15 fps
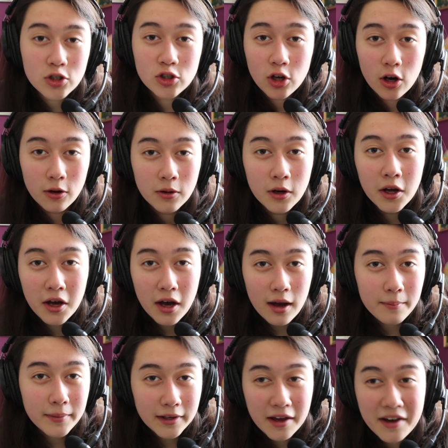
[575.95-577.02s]
so,
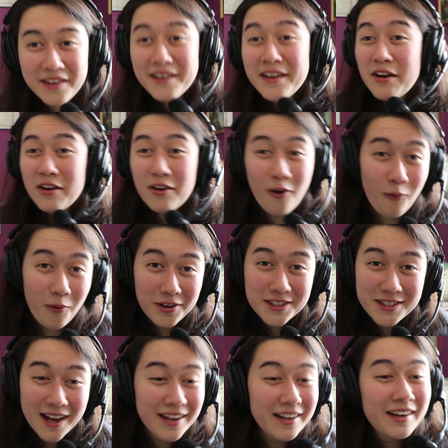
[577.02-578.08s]
I mean, go watch
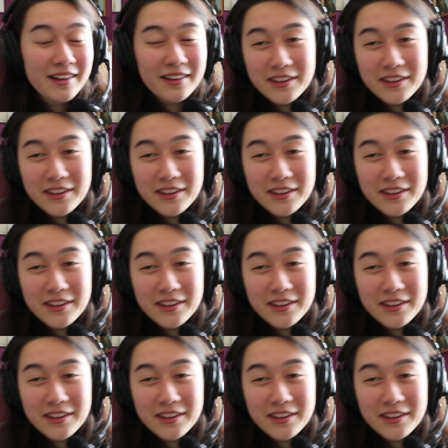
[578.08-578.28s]
that.